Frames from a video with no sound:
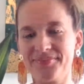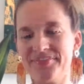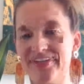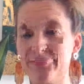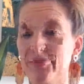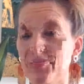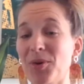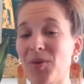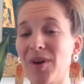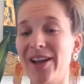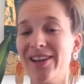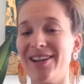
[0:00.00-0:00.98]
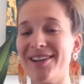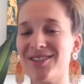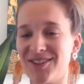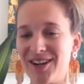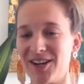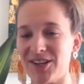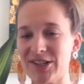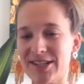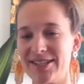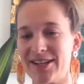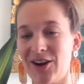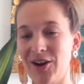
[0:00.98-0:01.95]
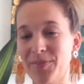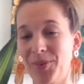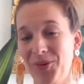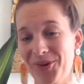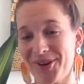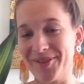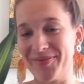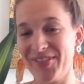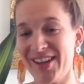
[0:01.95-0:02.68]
Tip number 1, introductions are important.